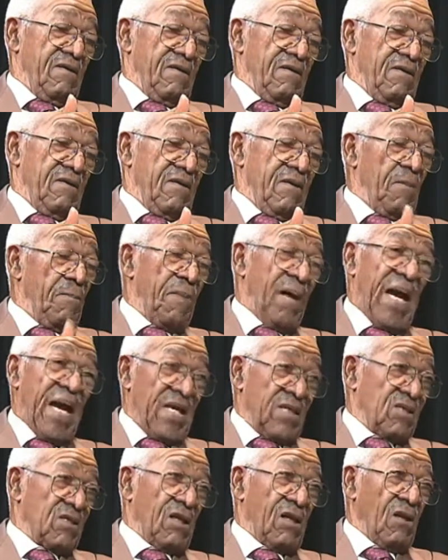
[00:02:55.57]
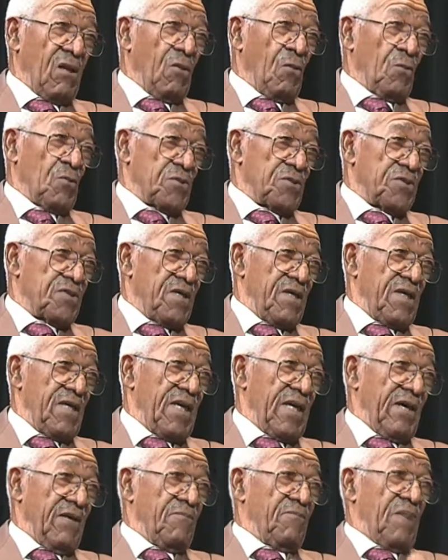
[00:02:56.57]
the banks closed
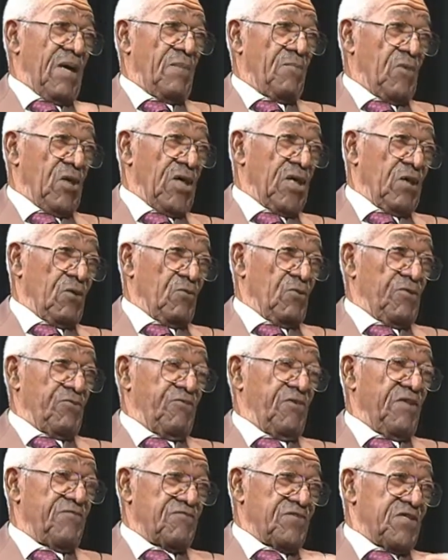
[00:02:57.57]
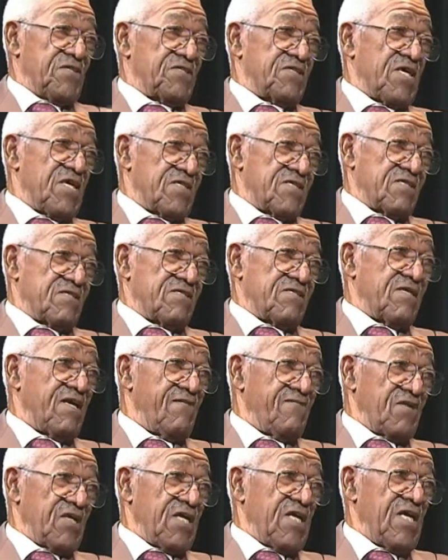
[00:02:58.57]
and left my mother with 50 cents and
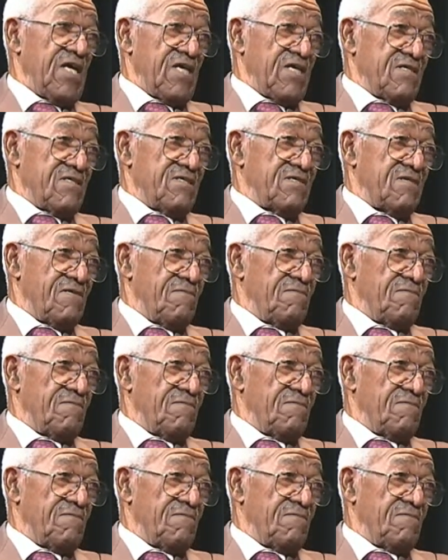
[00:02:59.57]
7 kids.